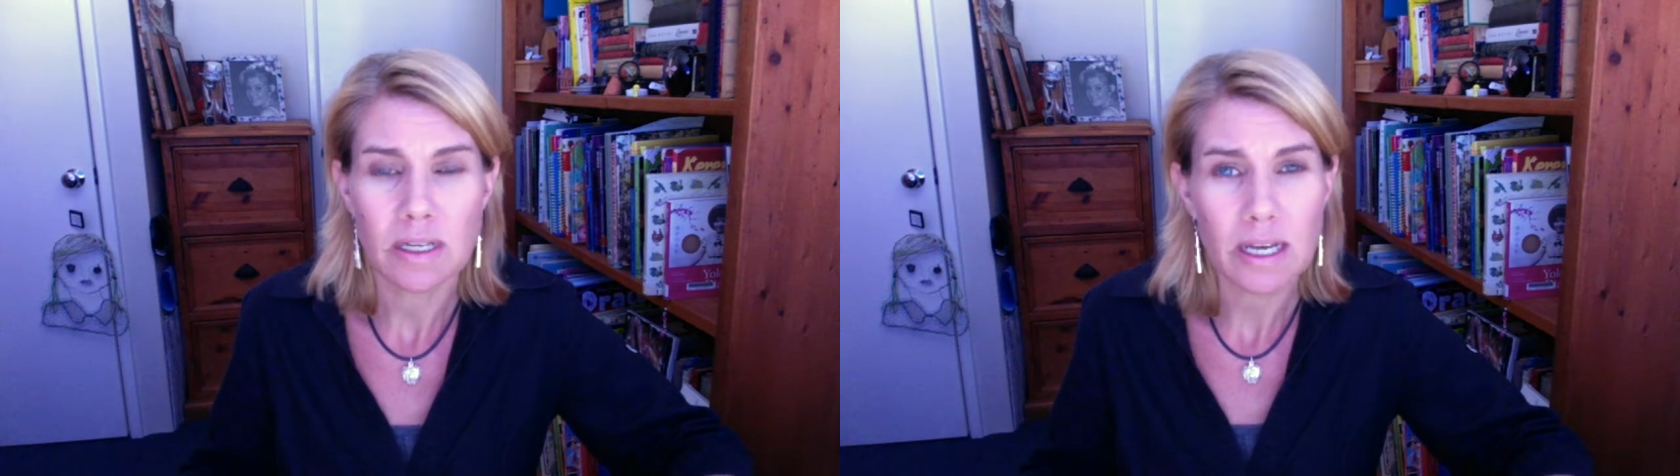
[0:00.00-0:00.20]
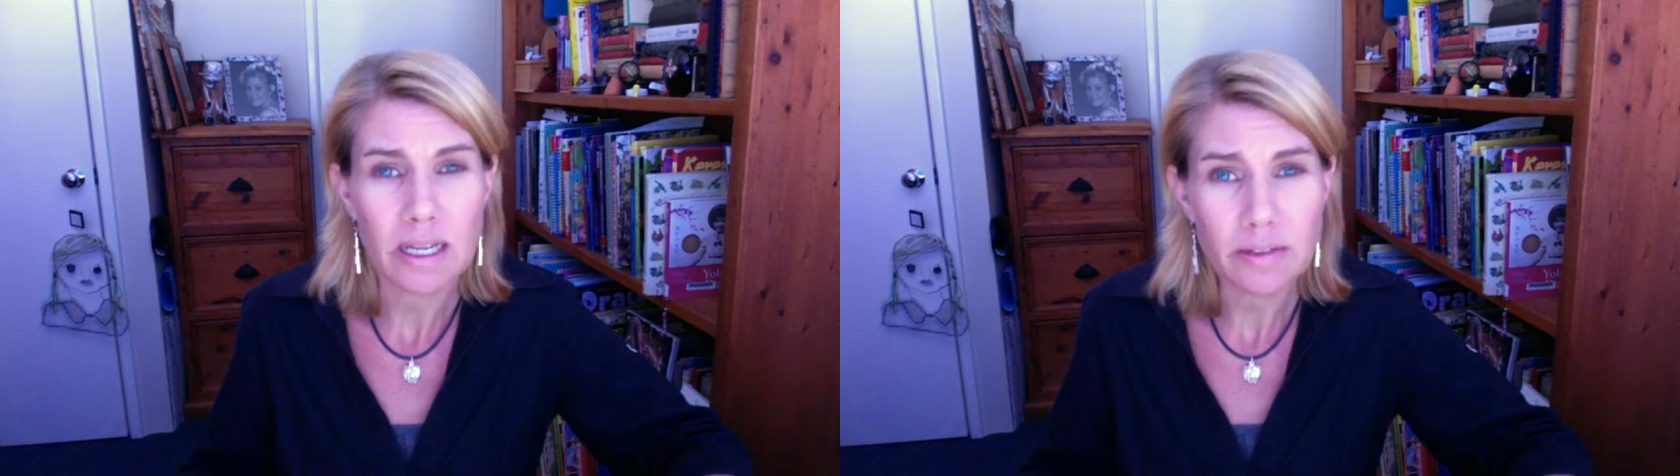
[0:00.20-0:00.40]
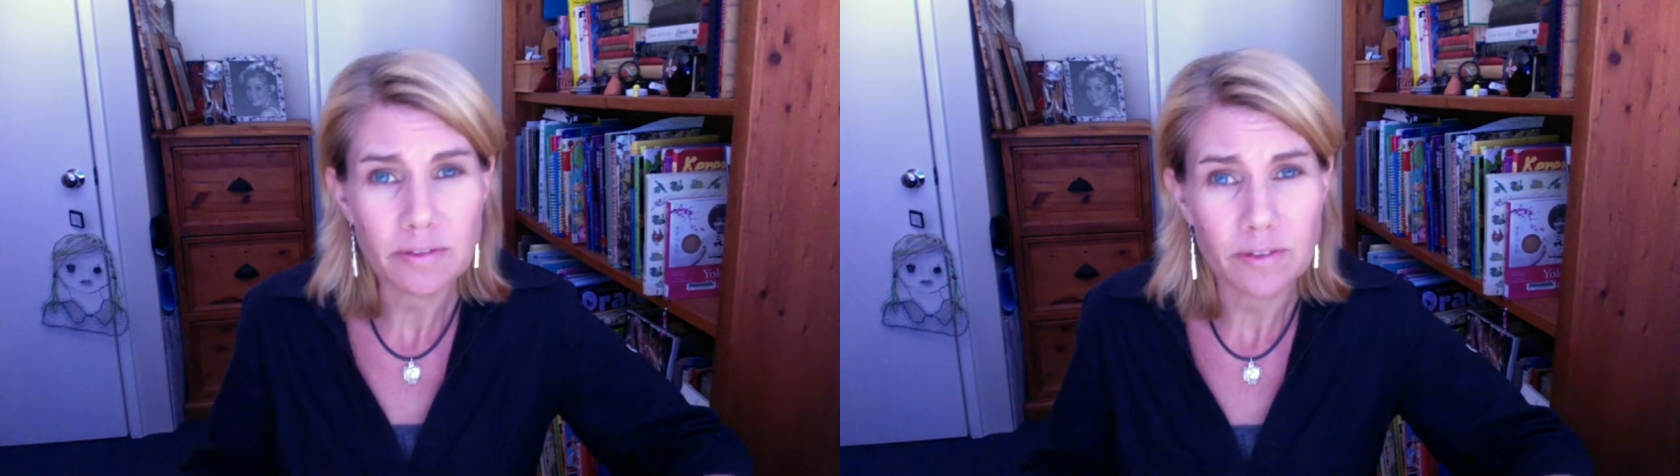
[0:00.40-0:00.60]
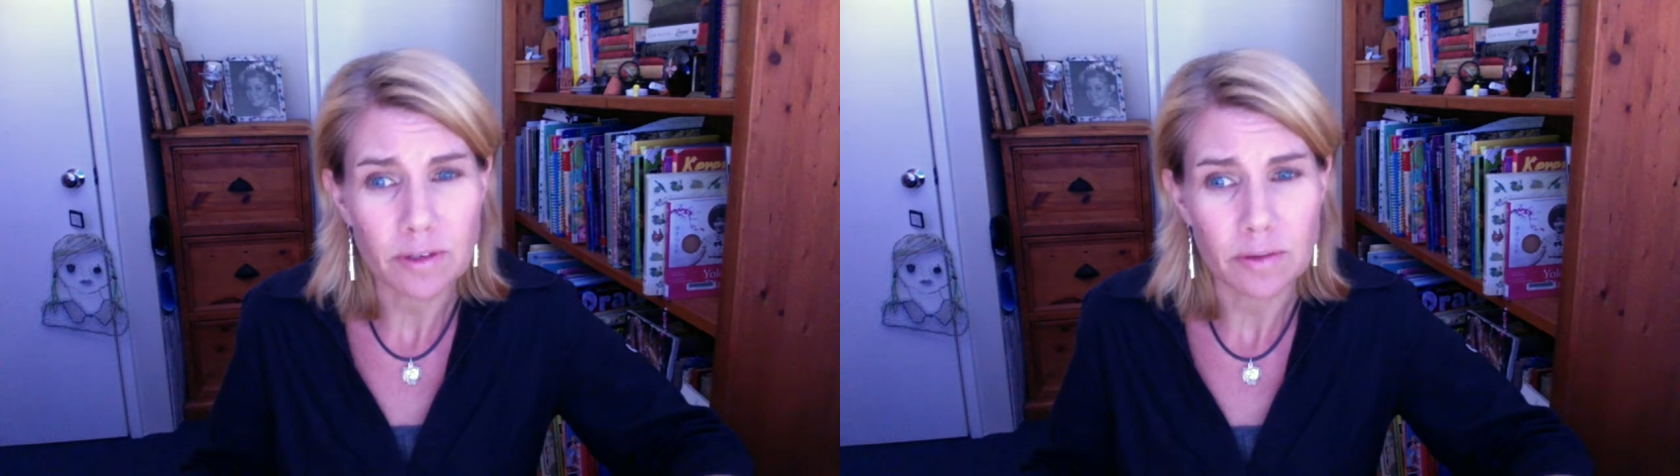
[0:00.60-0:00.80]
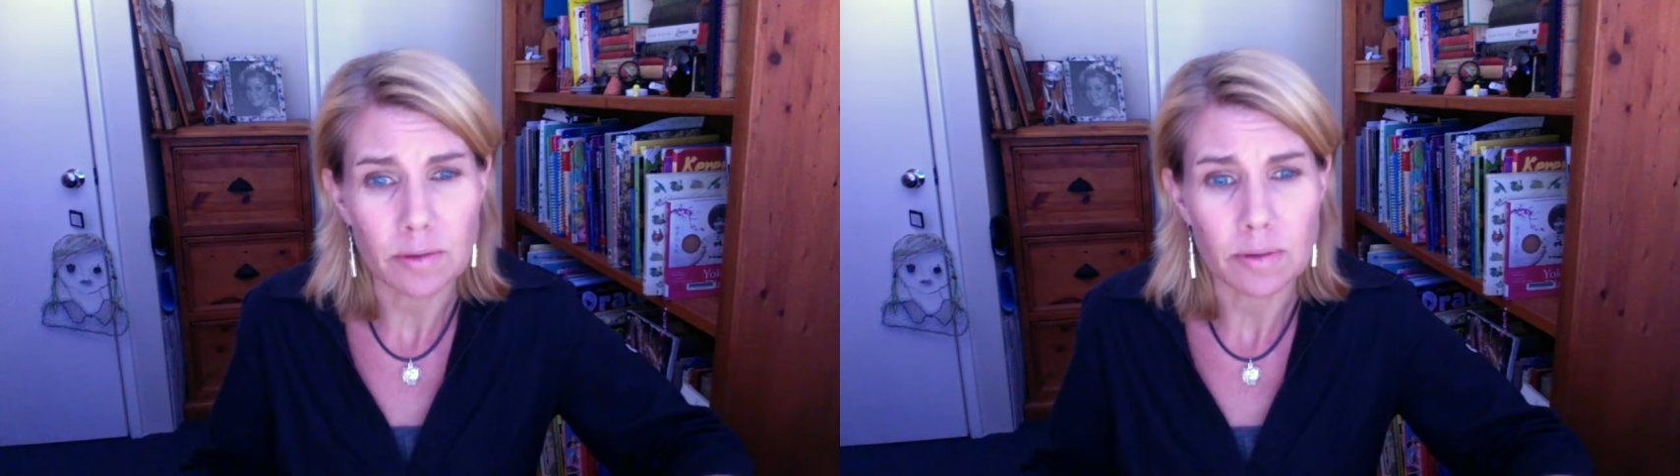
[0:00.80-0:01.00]
At the
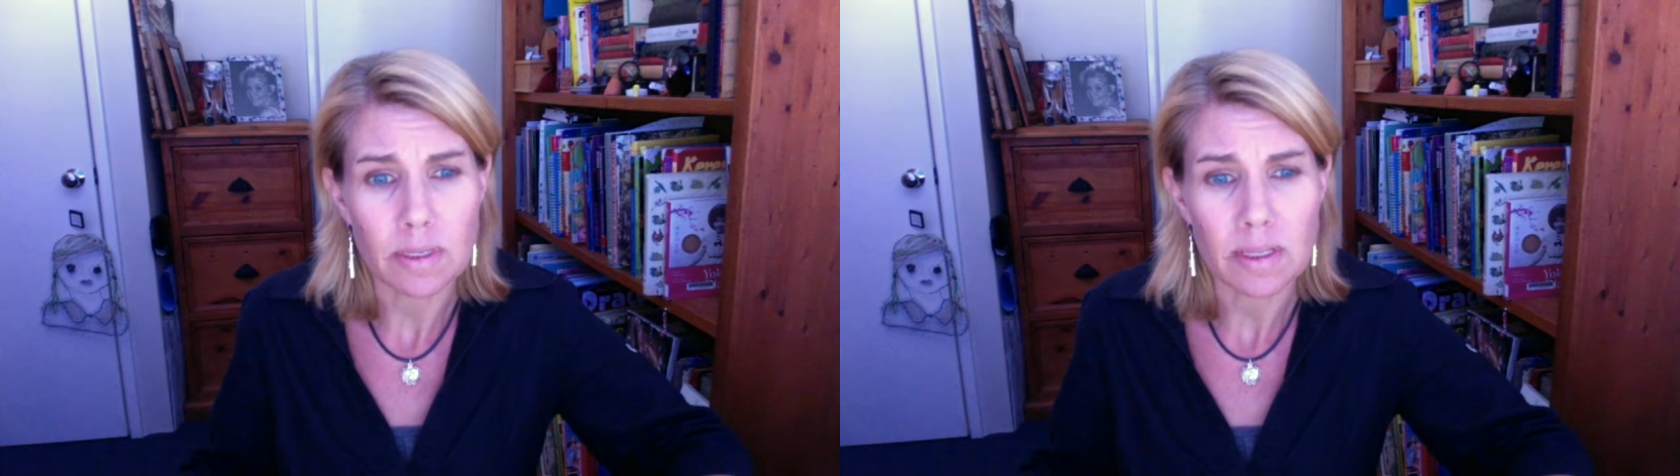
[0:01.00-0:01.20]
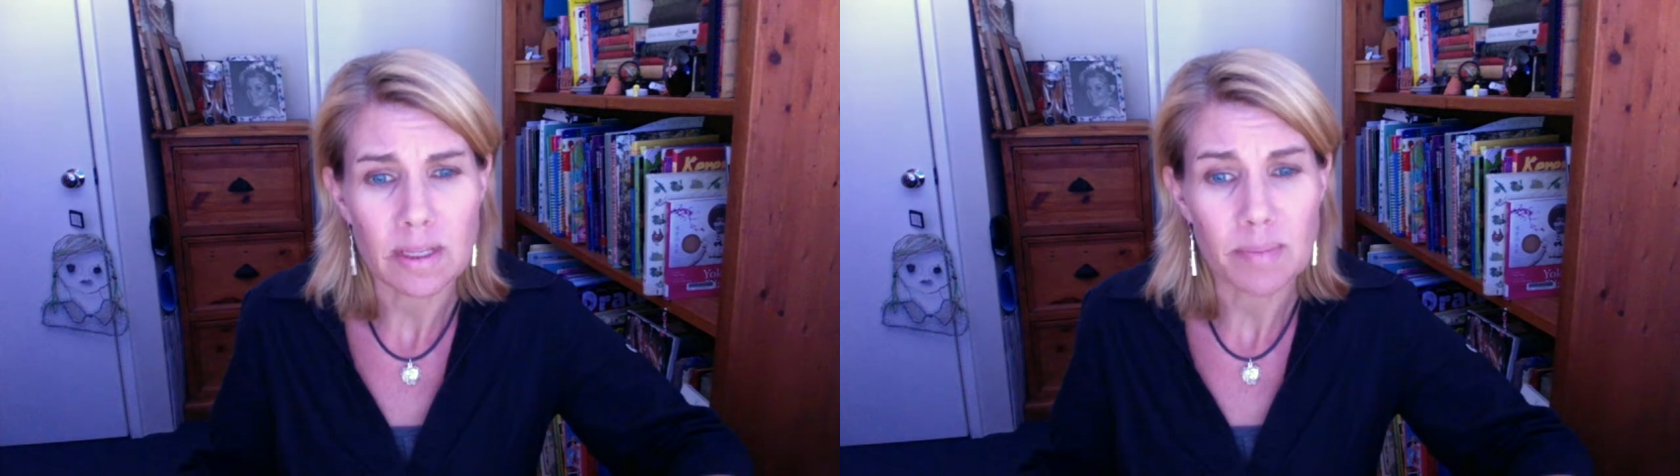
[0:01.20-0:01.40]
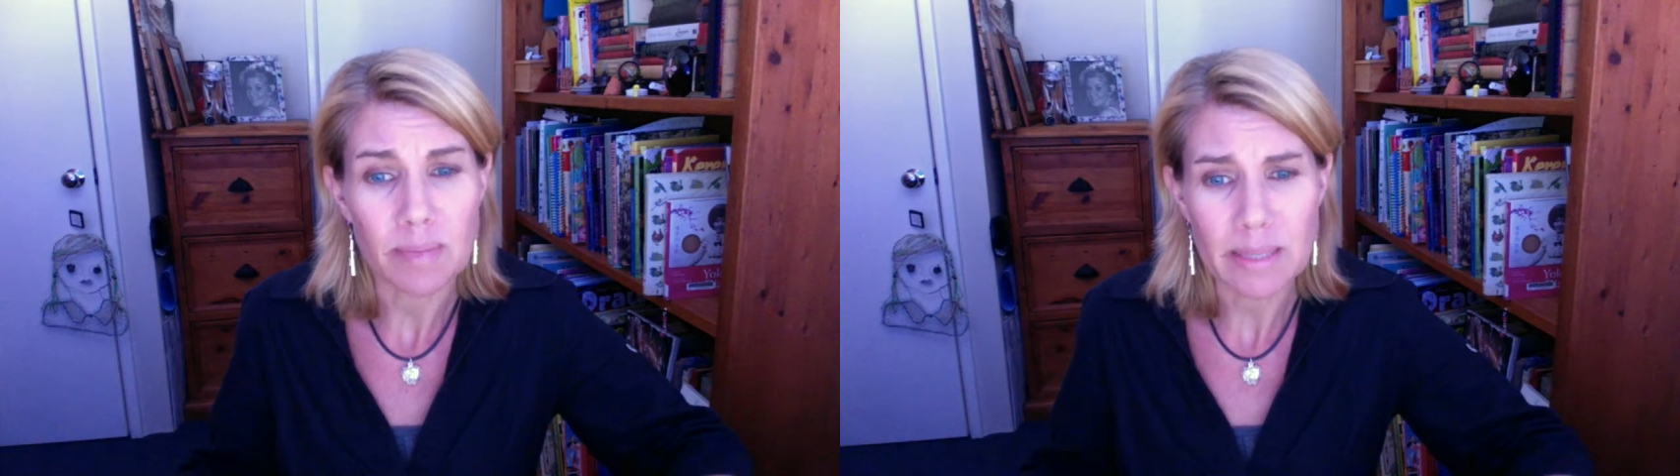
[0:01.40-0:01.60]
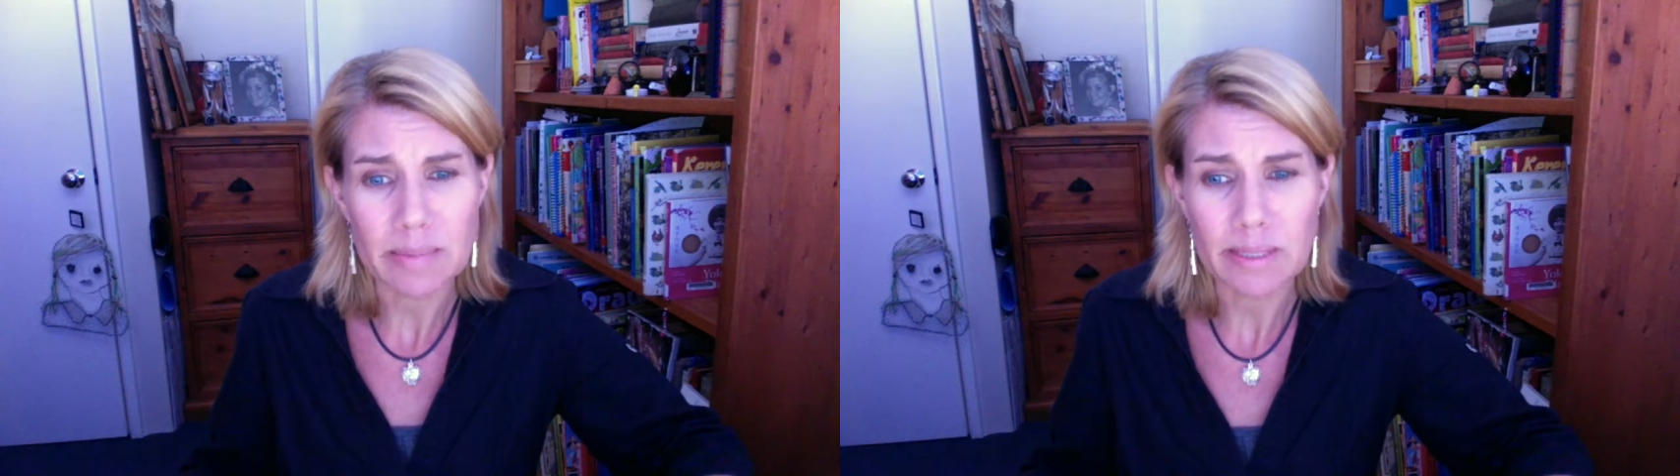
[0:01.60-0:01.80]
funeral, they blamed